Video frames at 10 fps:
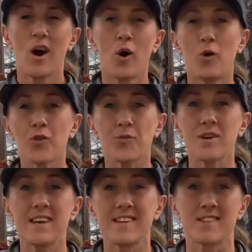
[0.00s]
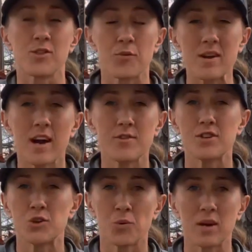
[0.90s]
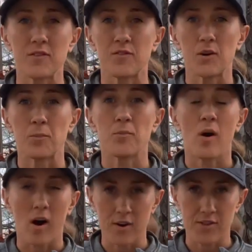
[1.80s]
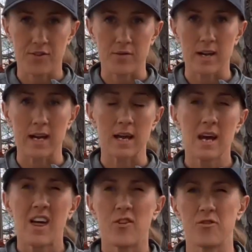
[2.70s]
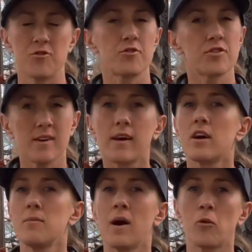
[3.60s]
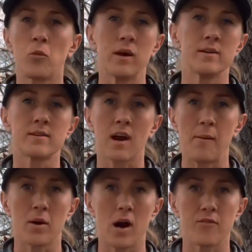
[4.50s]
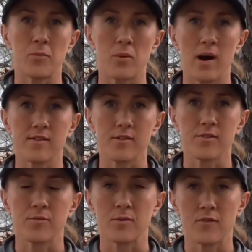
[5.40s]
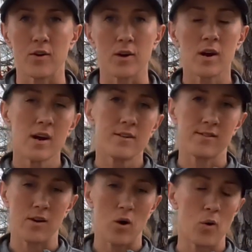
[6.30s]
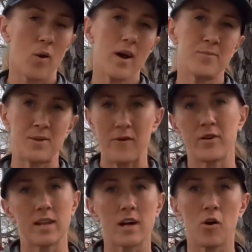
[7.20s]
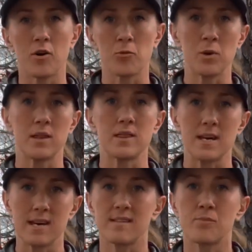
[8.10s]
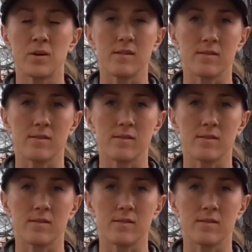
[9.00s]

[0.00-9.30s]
Hole 3 is a 320-foot par 3. There's usually a good amount of wind coming off the Brazos River, so definitely going with the ESP